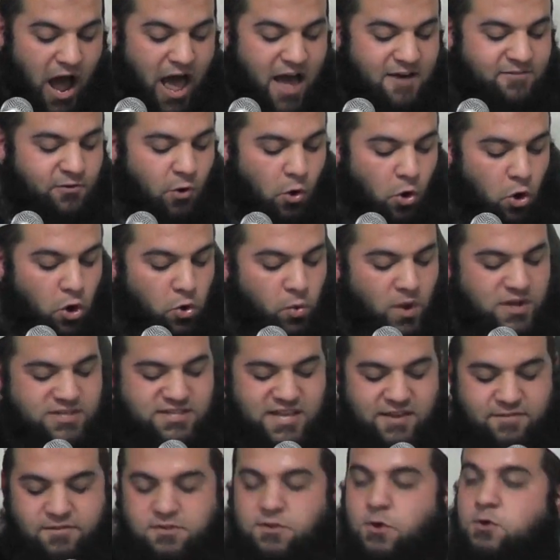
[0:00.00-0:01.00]
I have
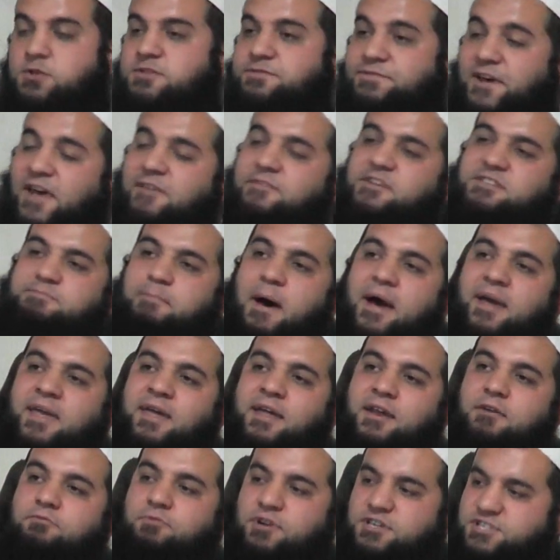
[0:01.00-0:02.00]
always given those favors
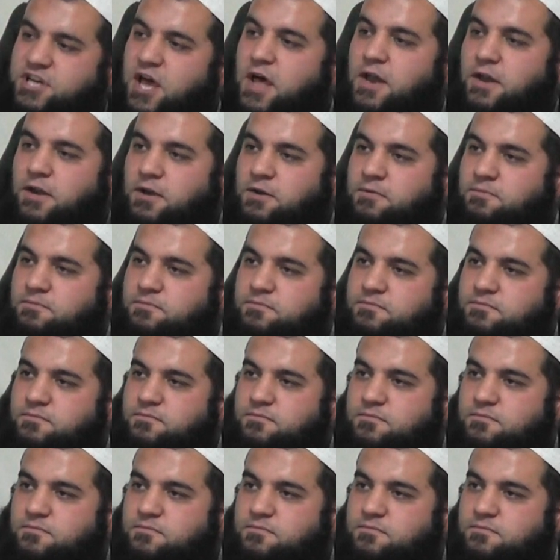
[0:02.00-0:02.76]
back in return.